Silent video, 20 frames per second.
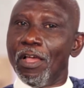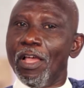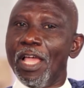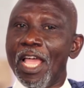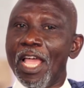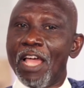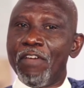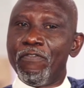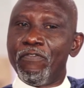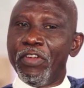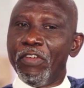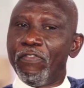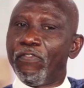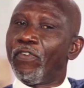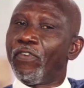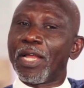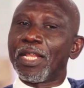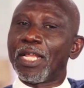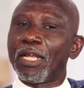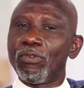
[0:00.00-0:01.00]
Every
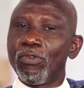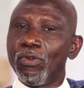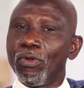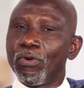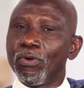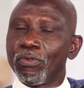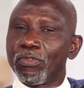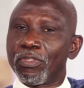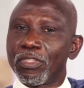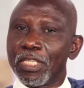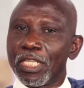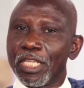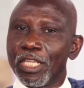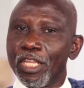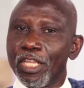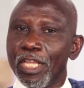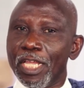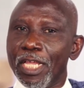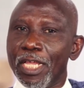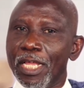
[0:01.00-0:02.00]
father knows
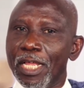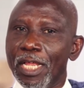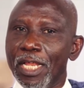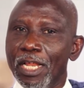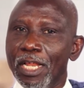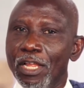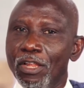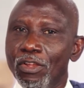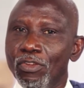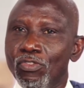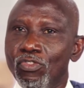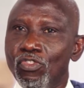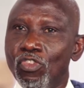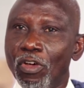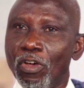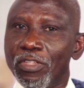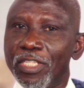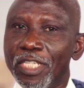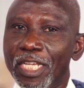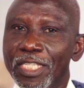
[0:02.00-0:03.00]

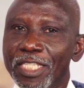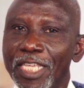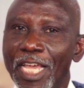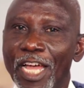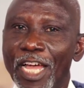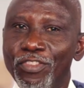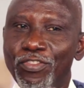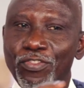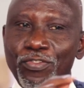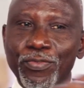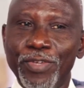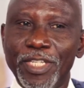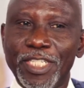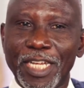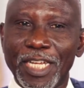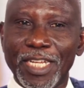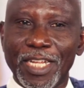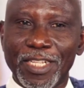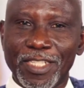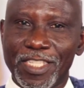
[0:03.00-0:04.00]
daughters are
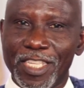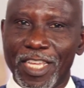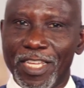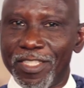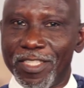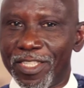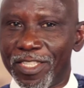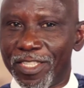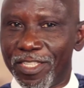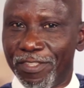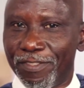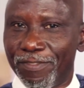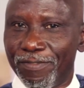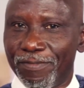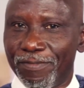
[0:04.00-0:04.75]
sweeter than sons.